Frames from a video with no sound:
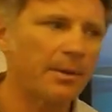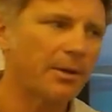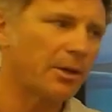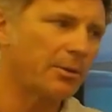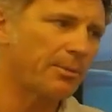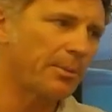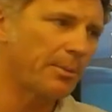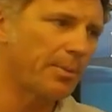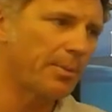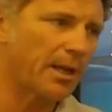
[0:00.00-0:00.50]
I'm
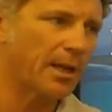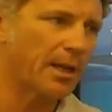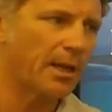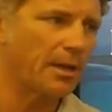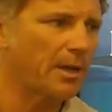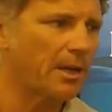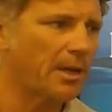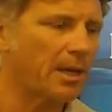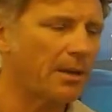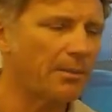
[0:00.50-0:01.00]
going to be picking
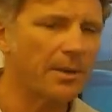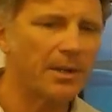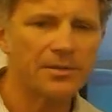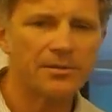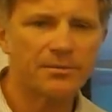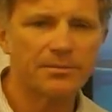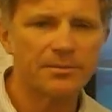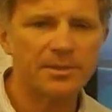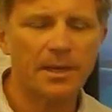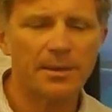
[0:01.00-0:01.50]
up my
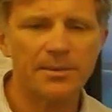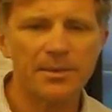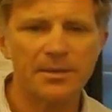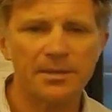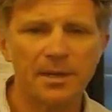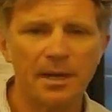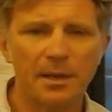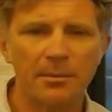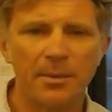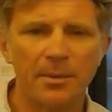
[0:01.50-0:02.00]
emails from time to
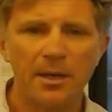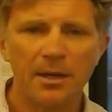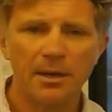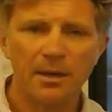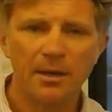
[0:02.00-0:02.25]
time.